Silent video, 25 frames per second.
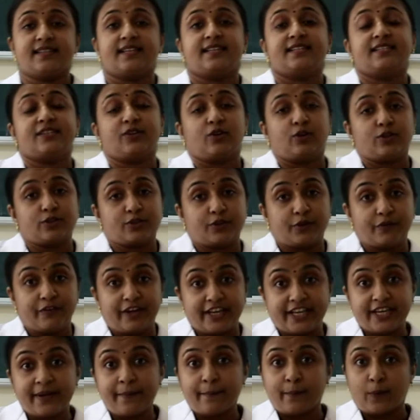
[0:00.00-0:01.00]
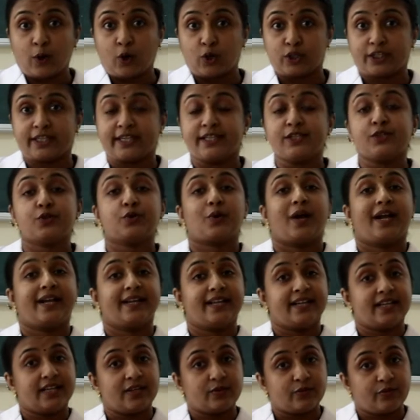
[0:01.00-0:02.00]
that is also very important to
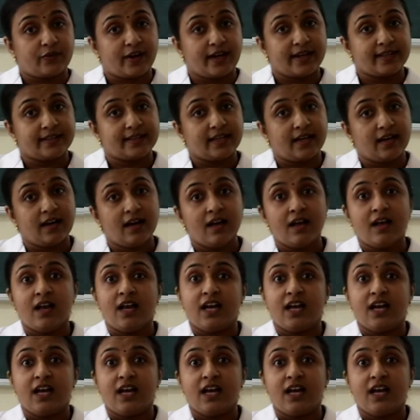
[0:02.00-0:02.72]
identify the